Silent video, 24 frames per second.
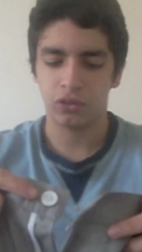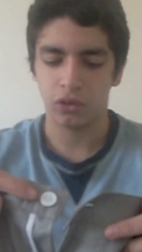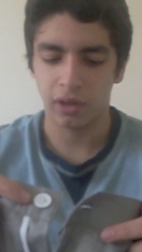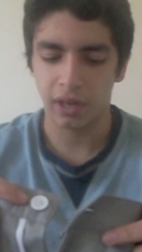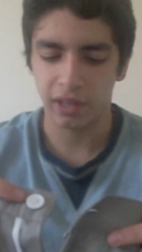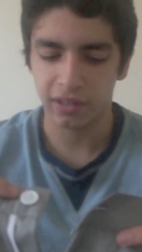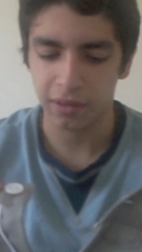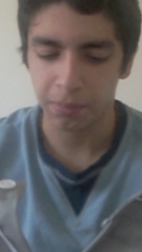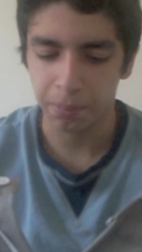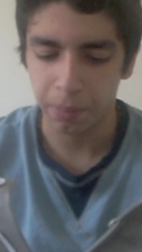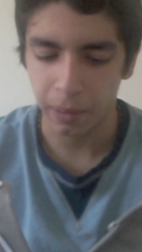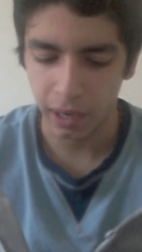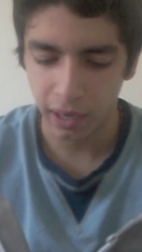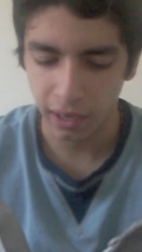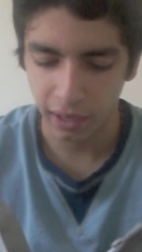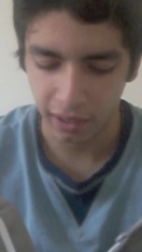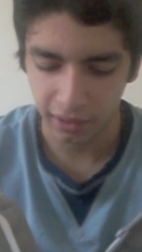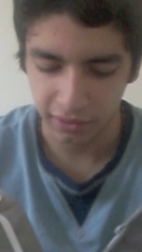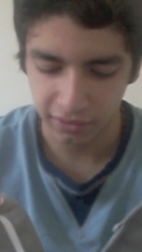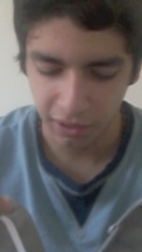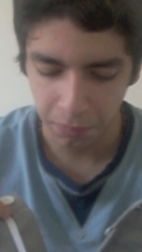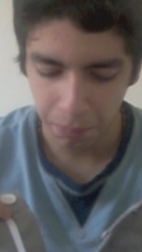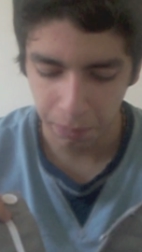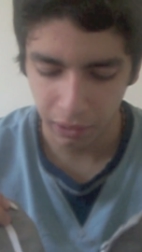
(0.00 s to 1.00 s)
so there's a button
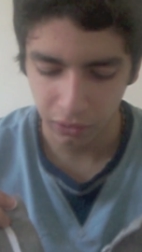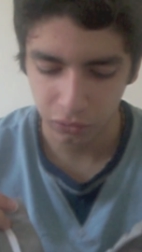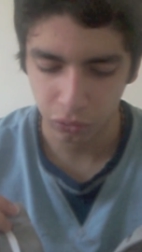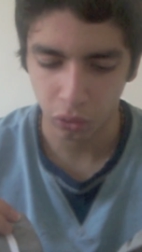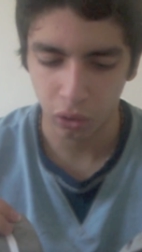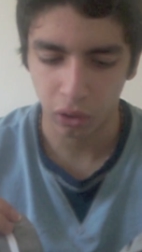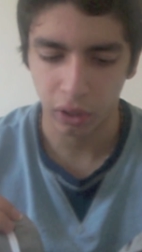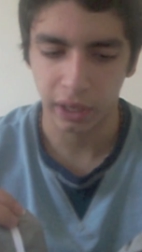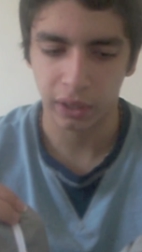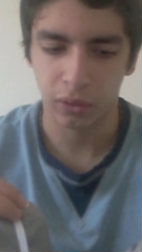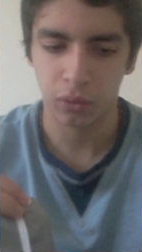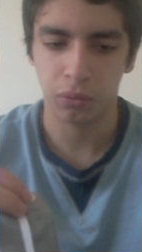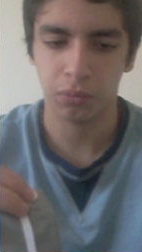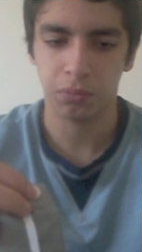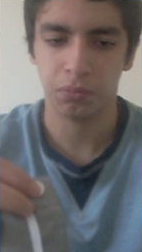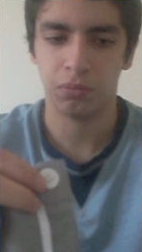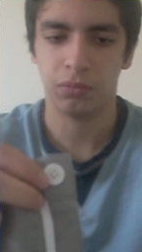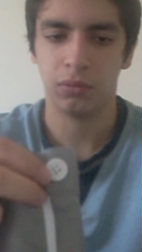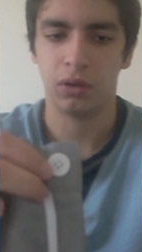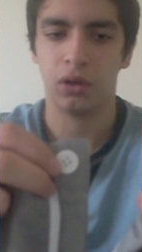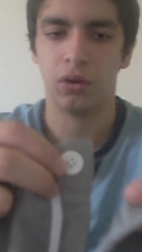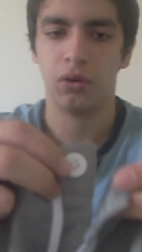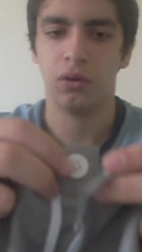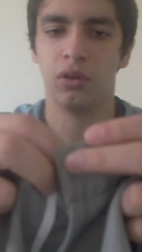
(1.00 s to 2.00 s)
and a zipper, sort of like,
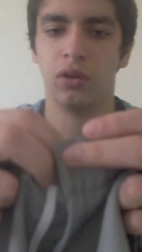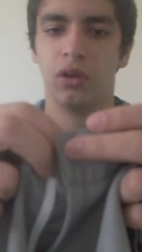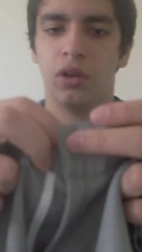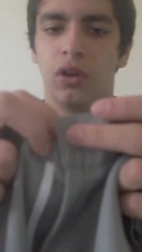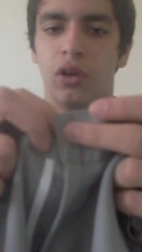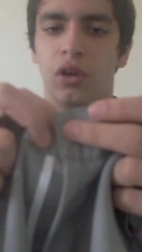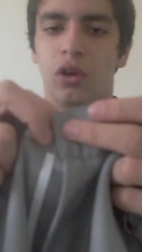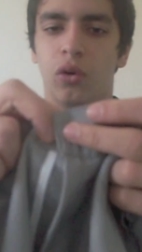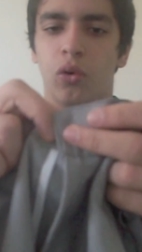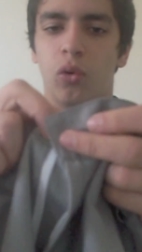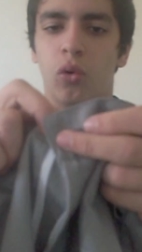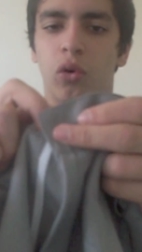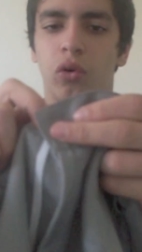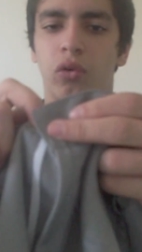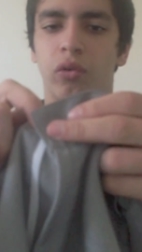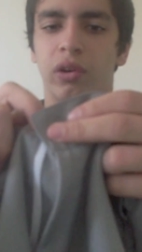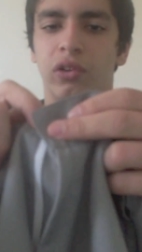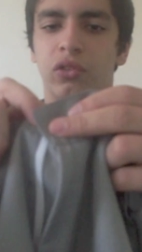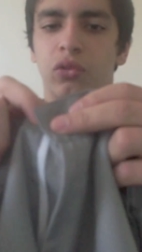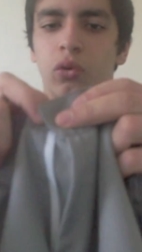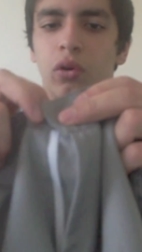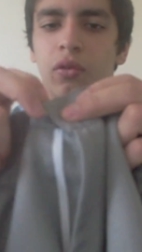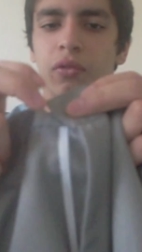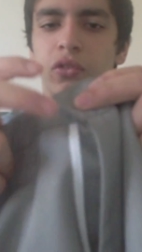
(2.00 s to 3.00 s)
you know,
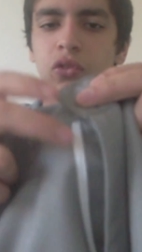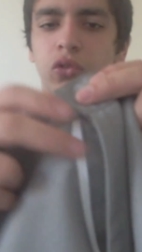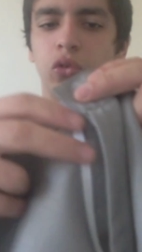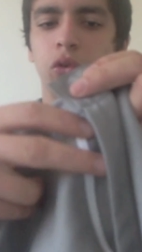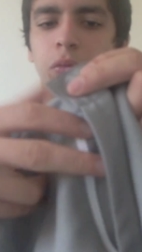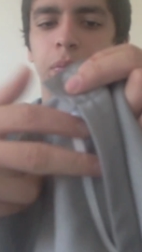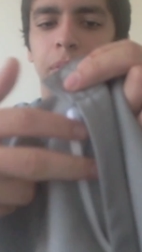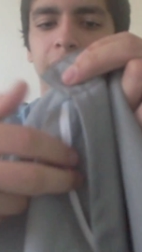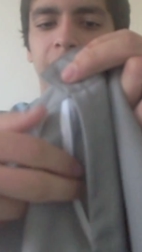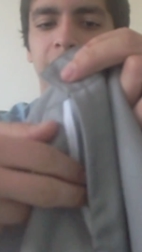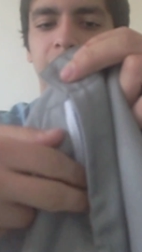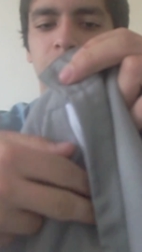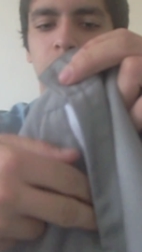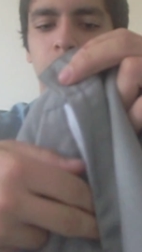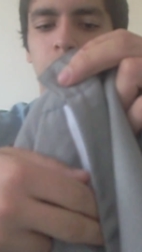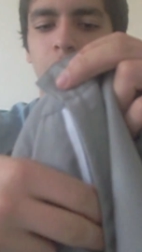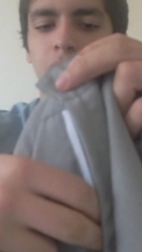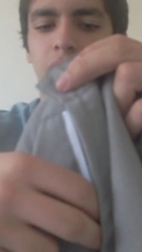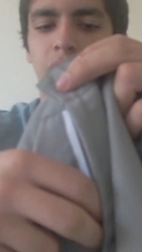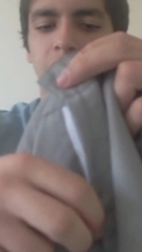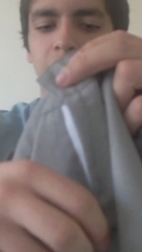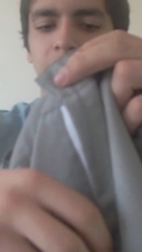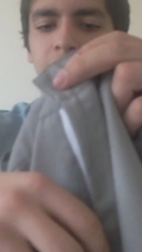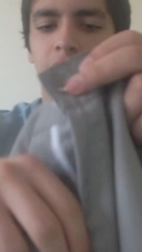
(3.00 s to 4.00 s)
ordinary sort of suit pants
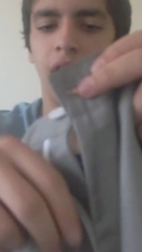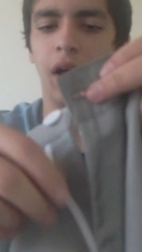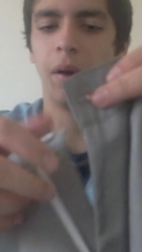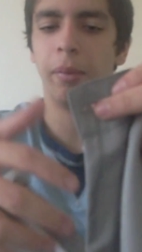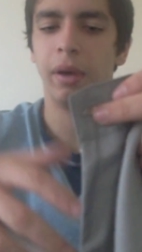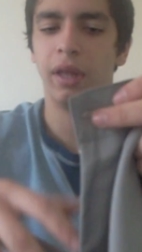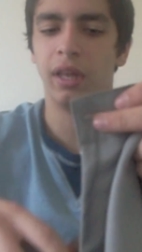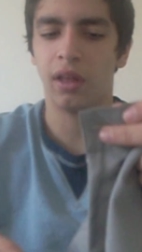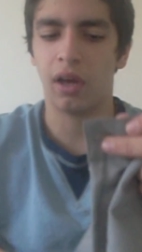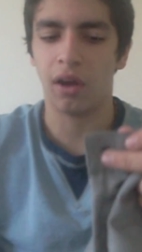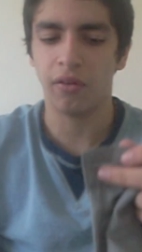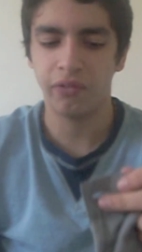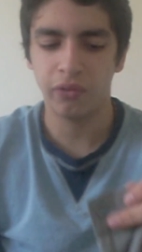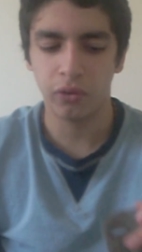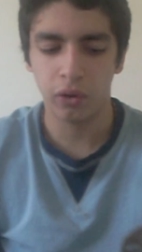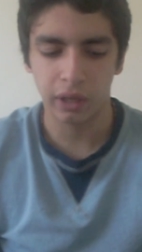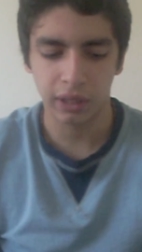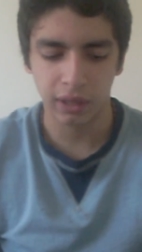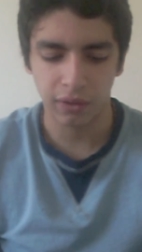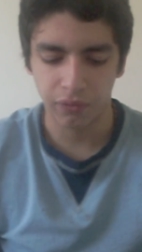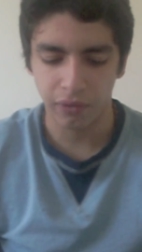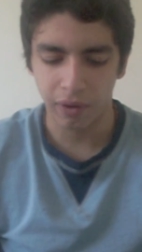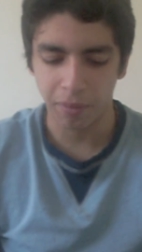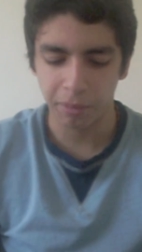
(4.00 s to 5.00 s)
sort of thing. And I feel
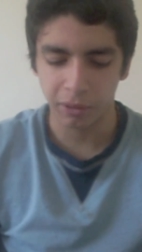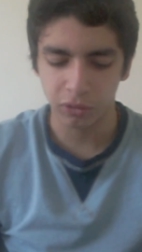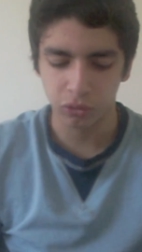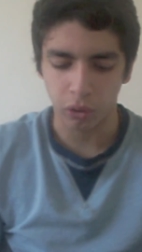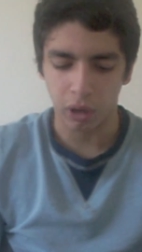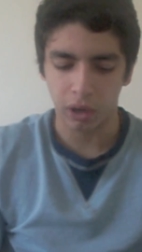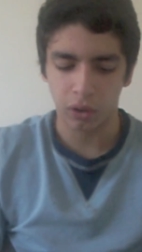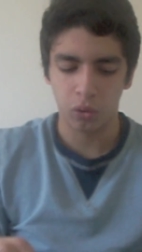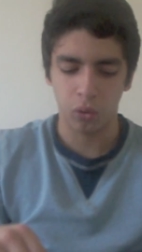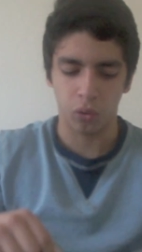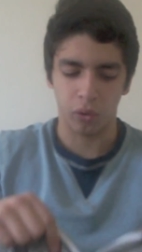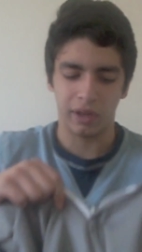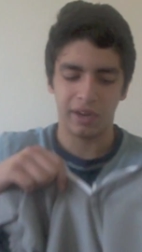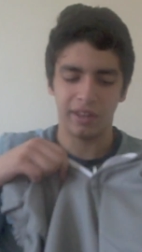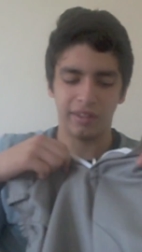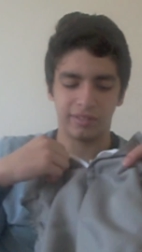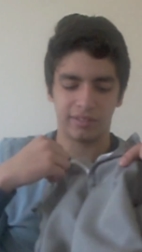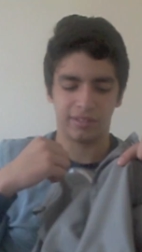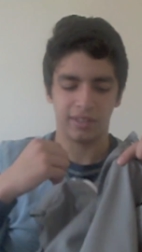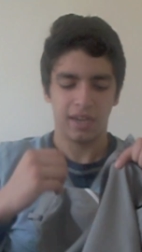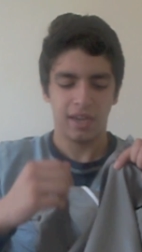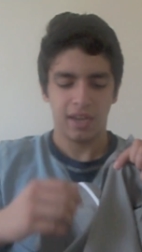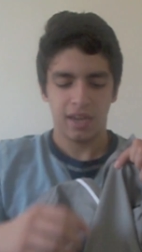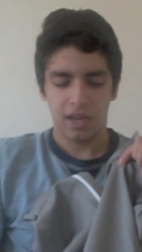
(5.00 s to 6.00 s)
like the fabric is quite cool. It
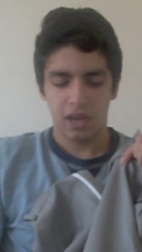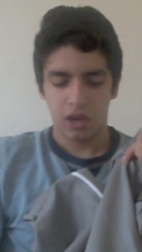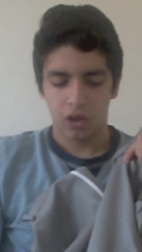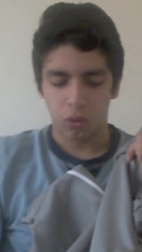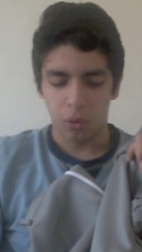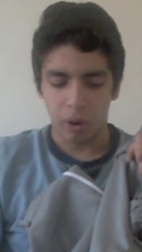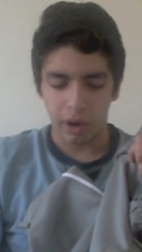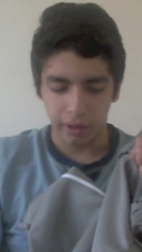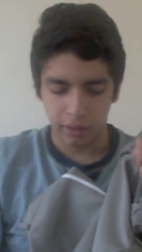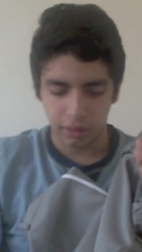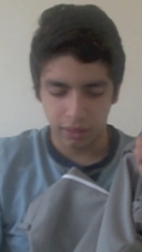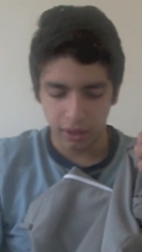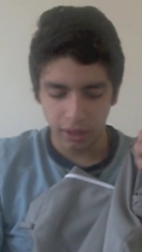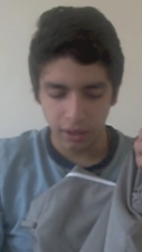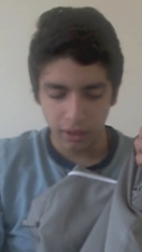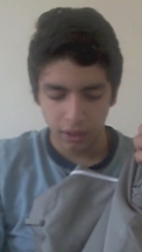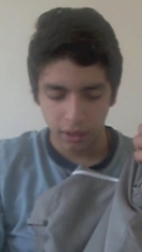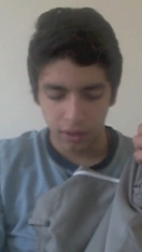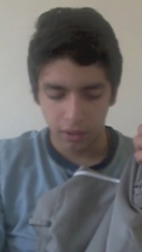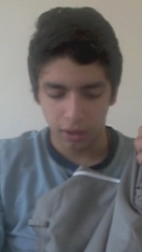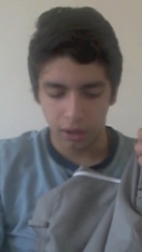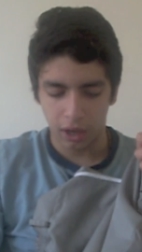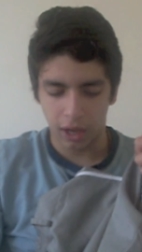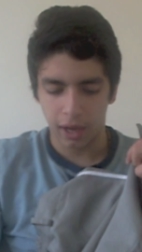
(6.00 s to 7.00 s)
is quite
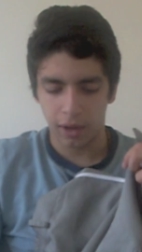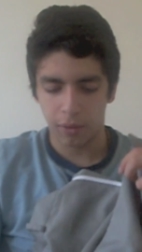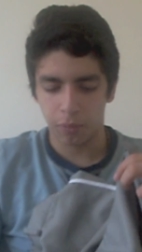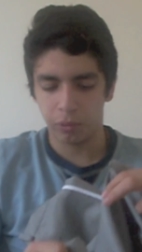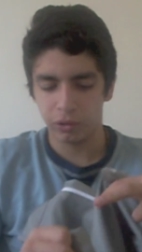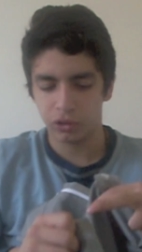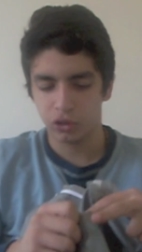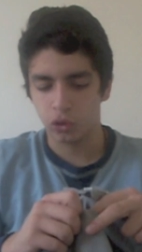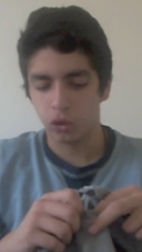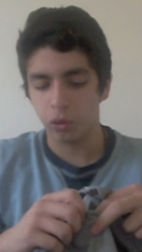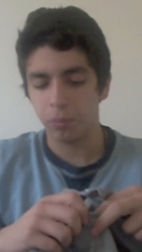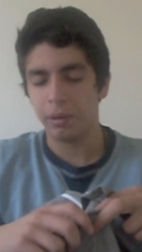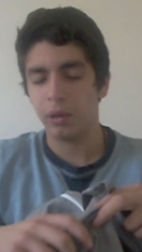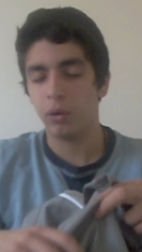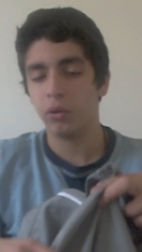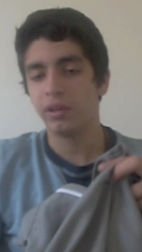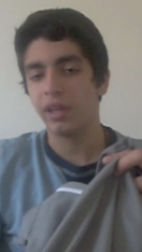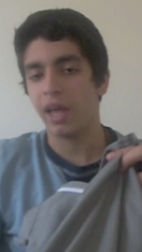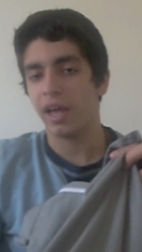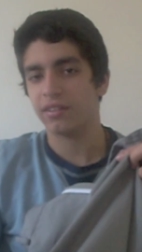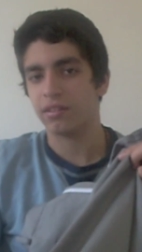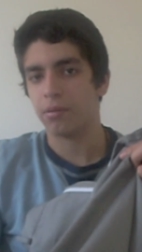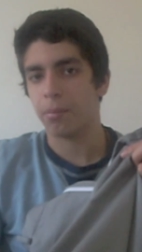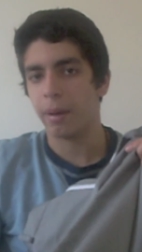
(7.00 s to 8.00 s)
thin, which could be
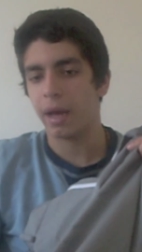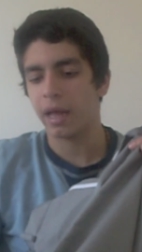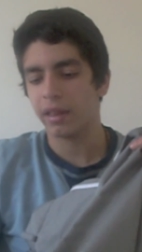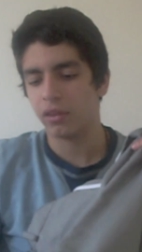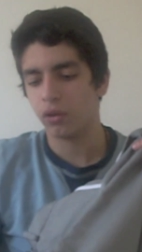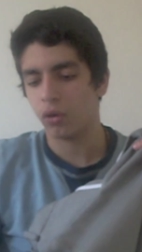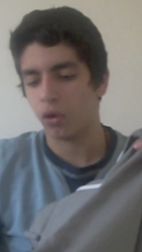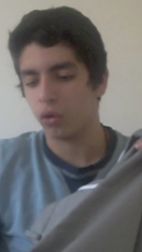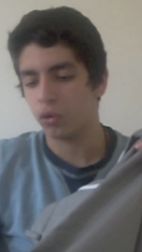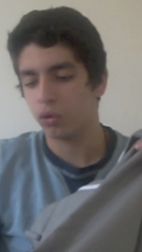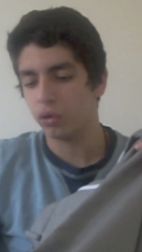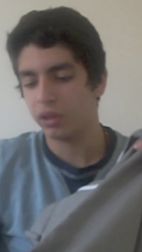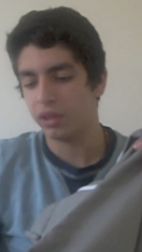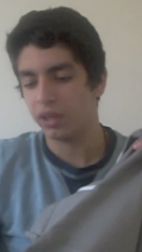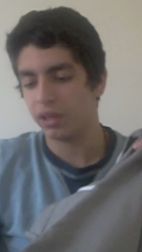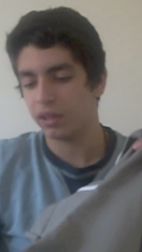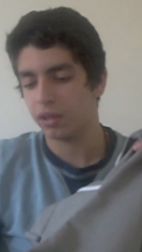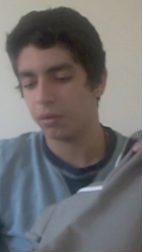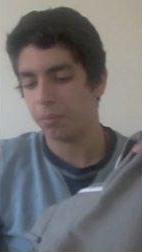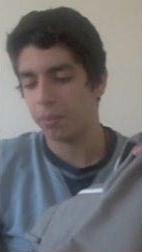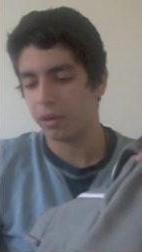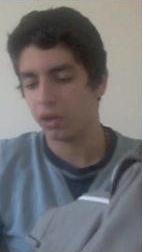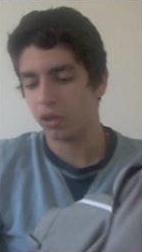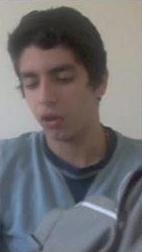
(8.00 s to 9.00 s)
looked at as a bad thing or a good thing
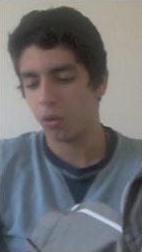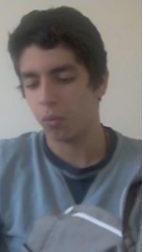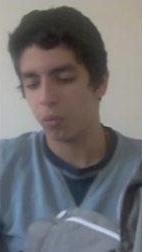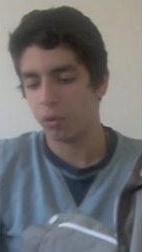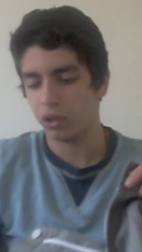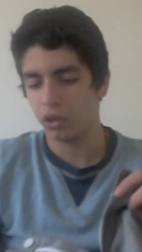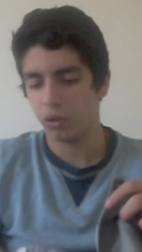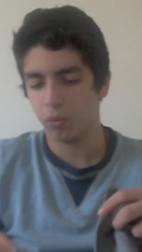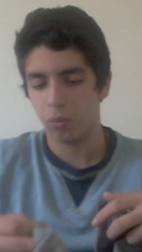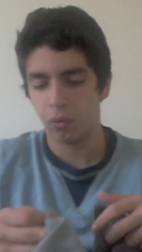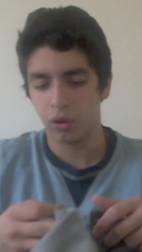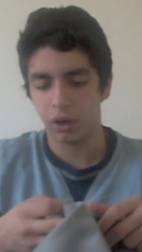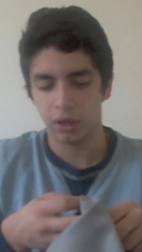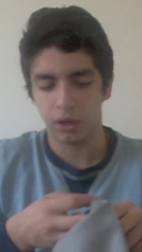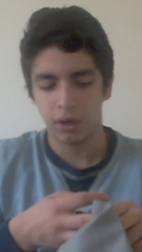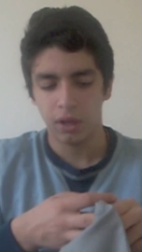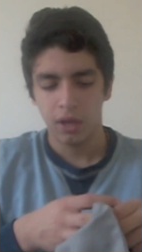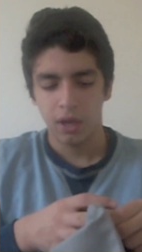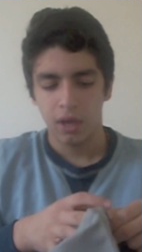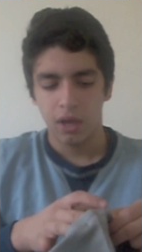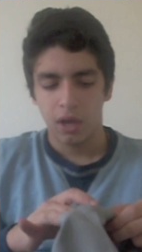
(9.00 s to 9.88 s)
depending on what you want.